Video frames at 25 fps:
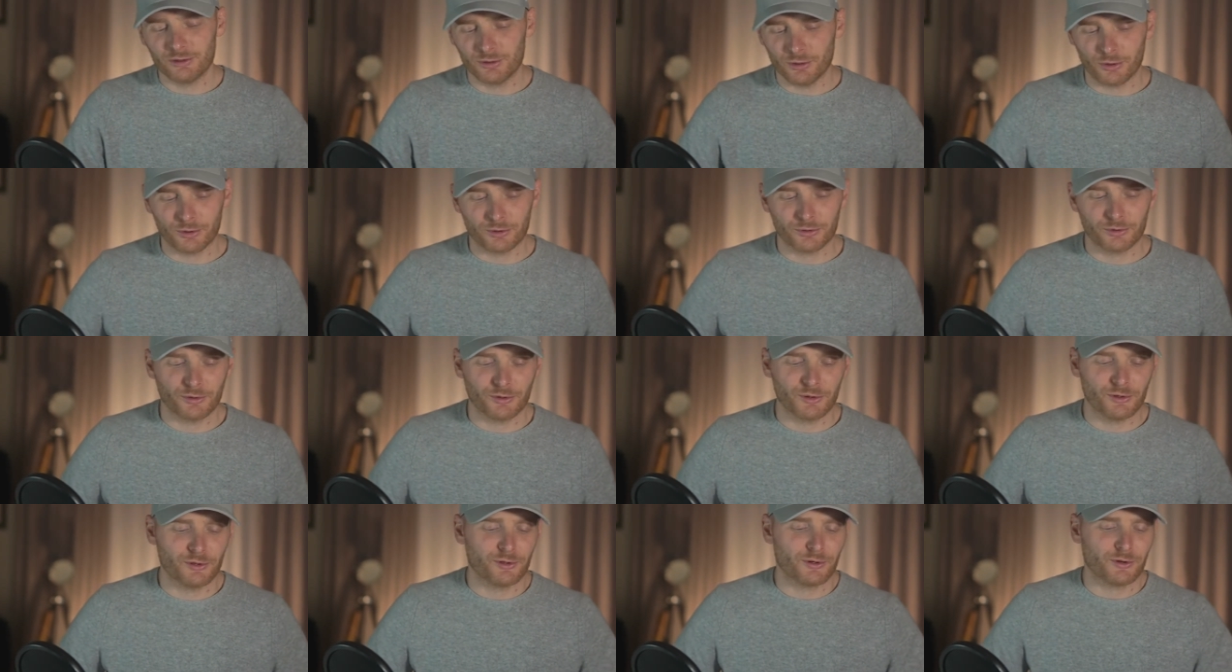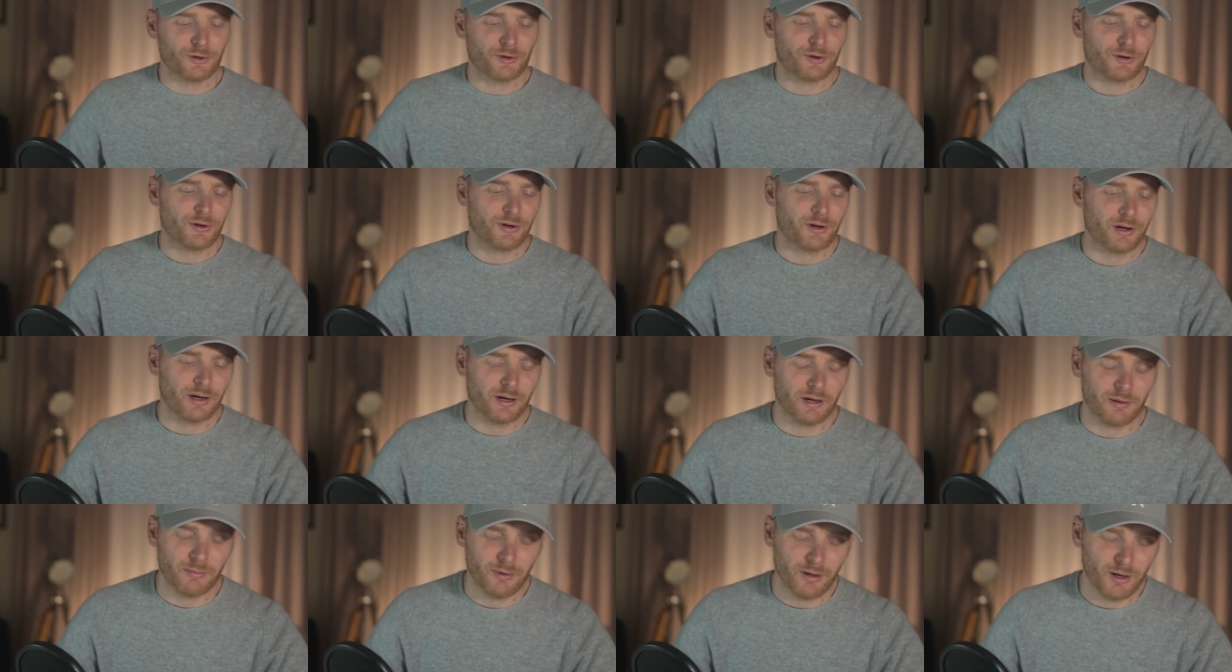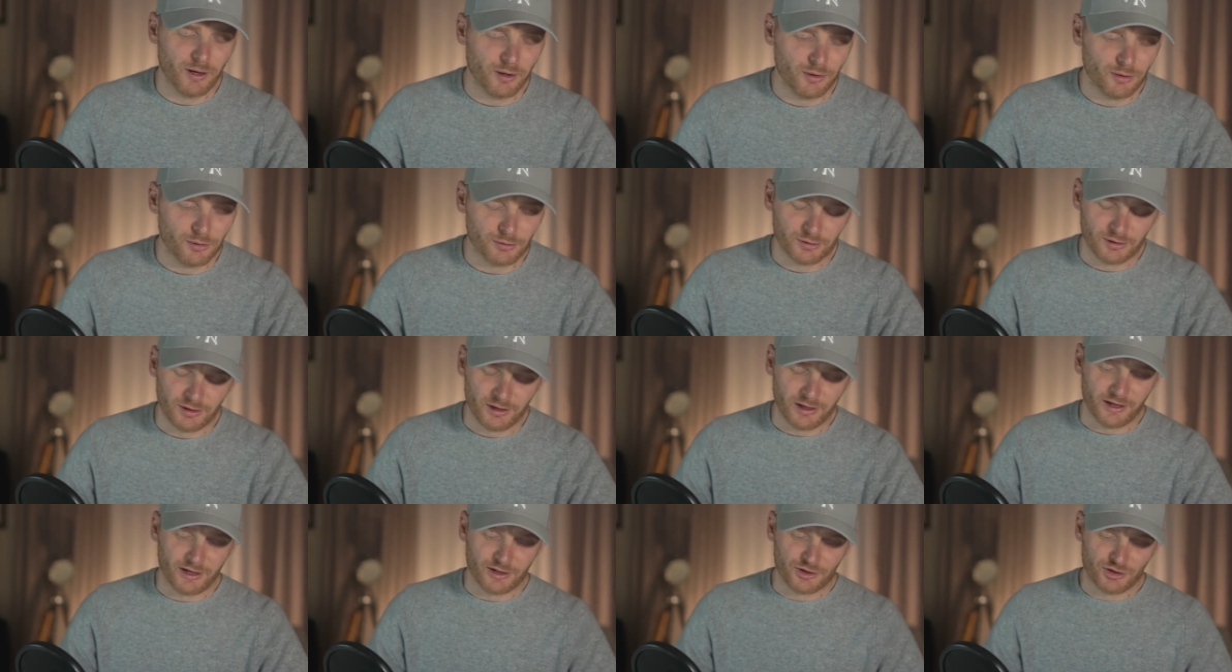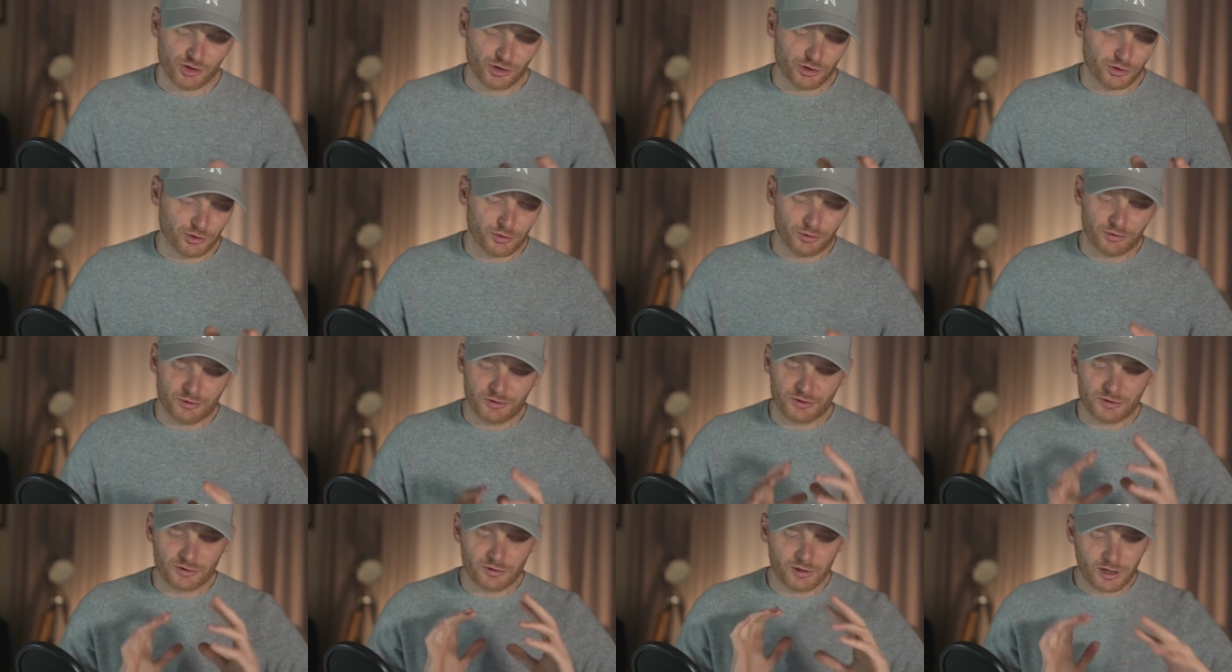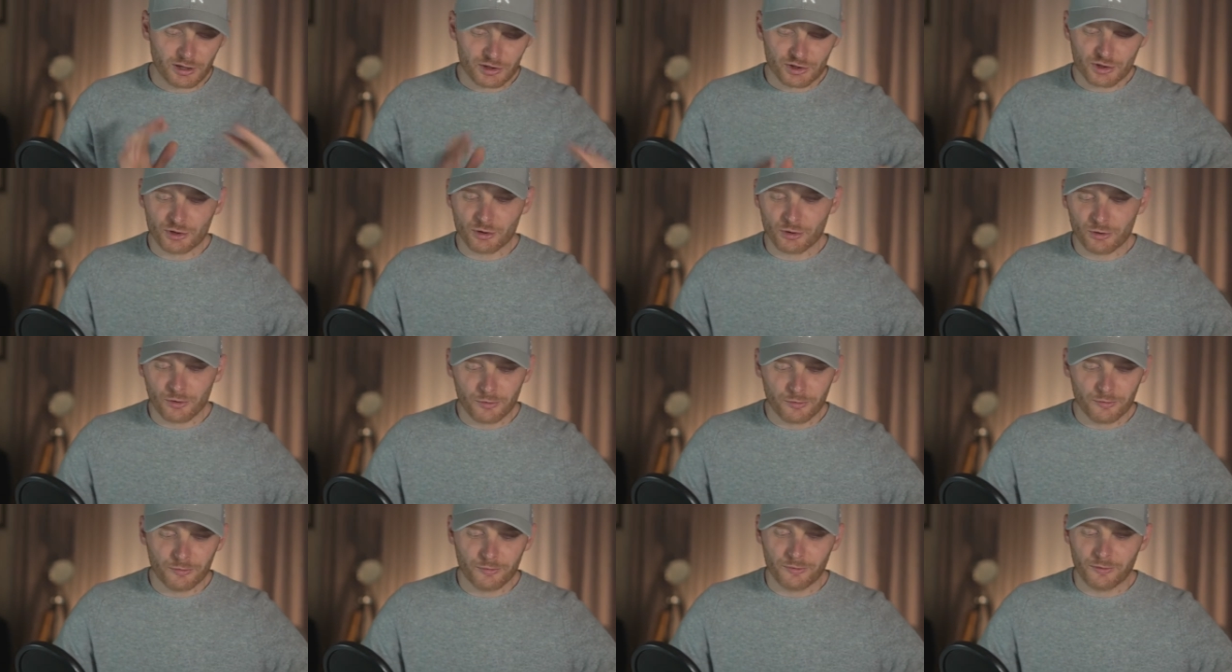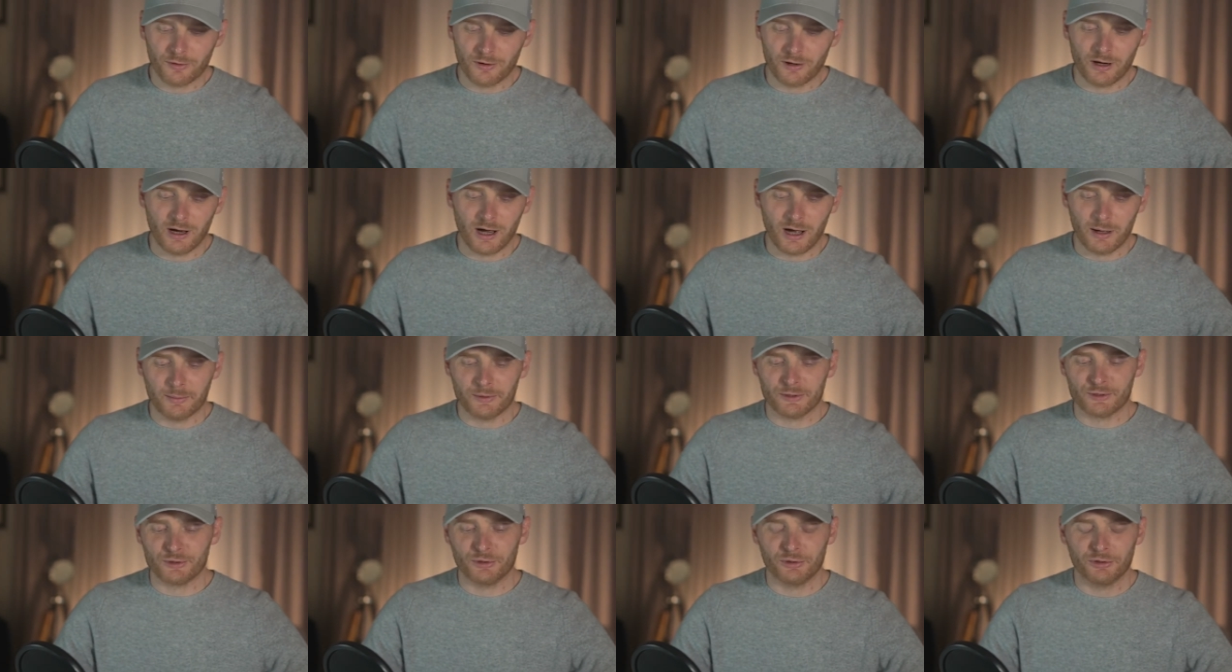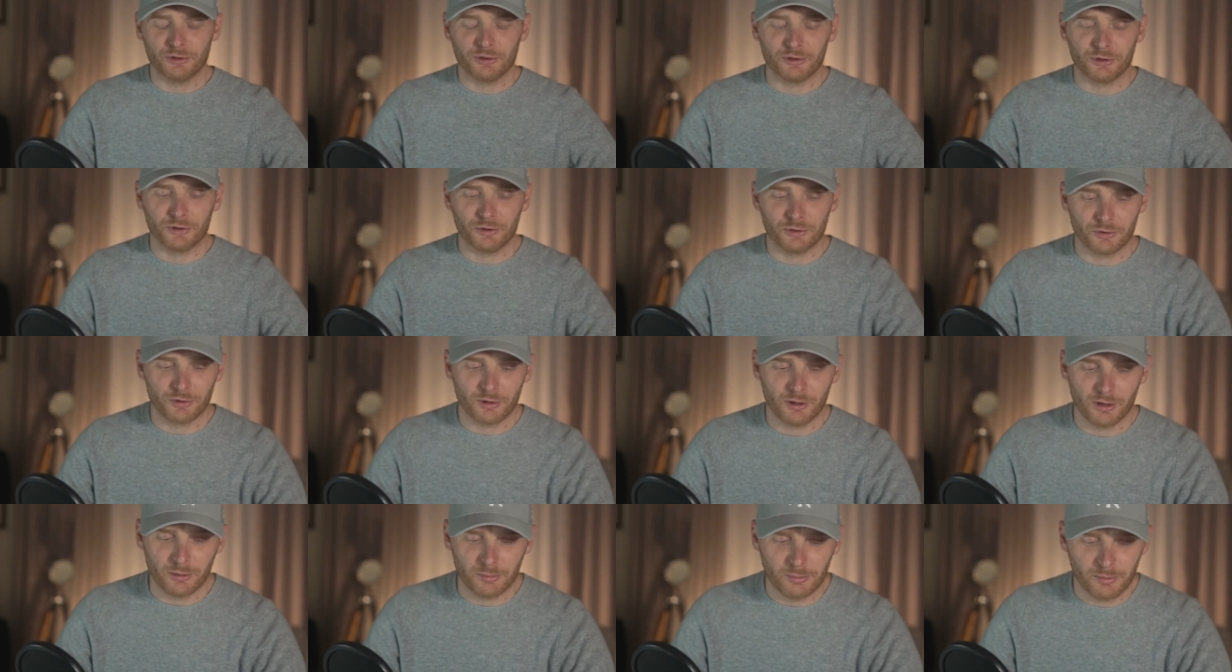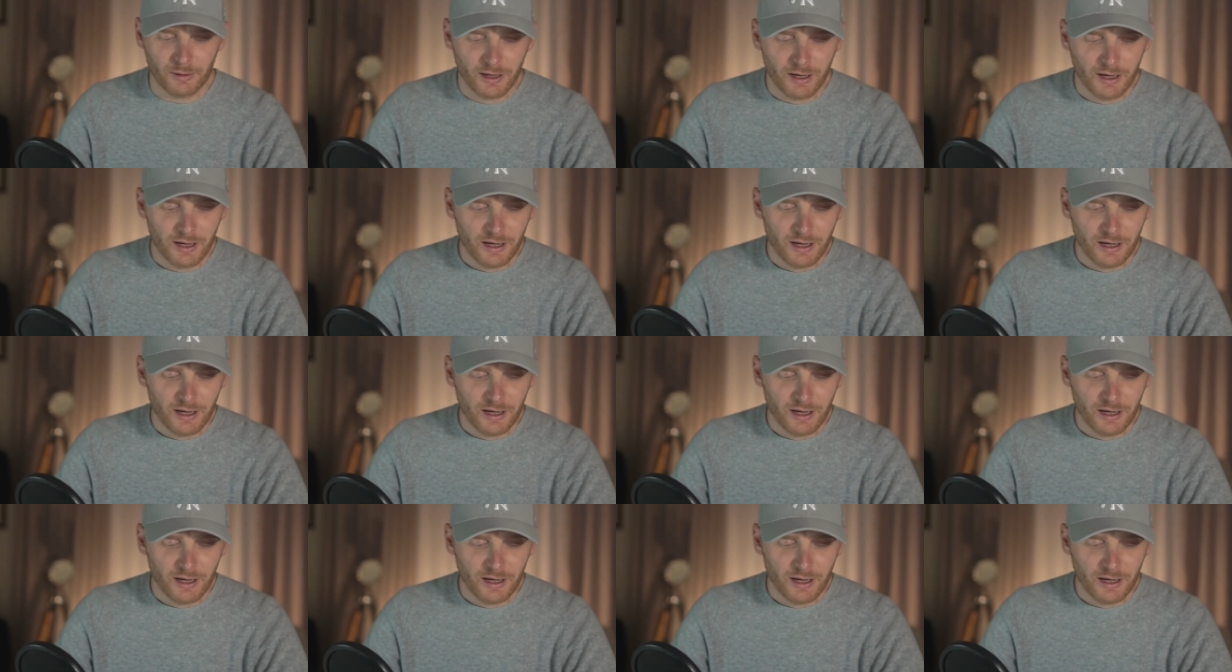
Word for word: talk to you about like general structure of uh, Amazon in Europe